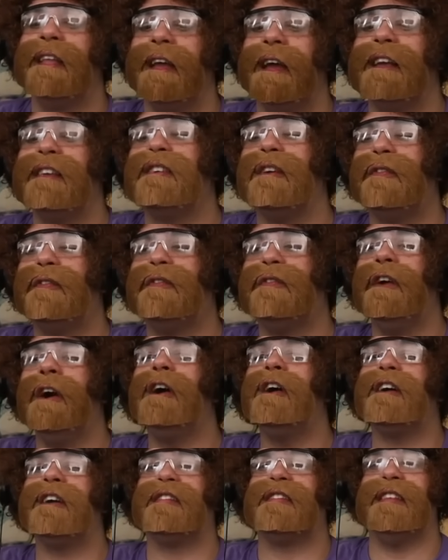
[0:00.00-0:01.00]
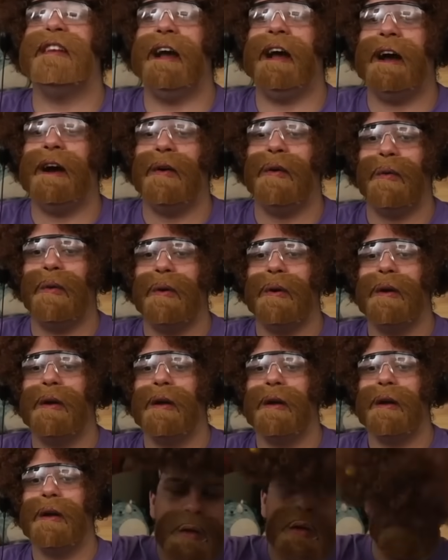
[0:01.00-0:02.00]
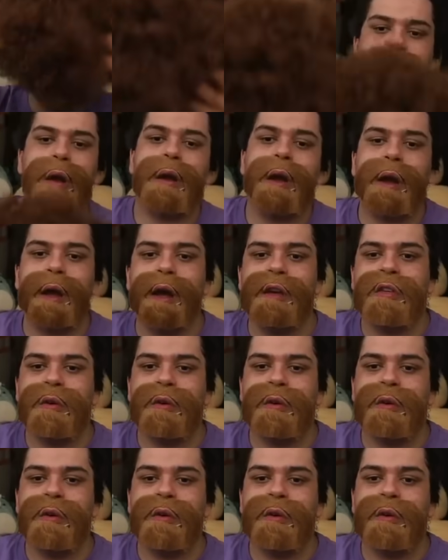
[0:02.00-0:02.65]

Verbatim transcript: It's a fox now. Okay, guys,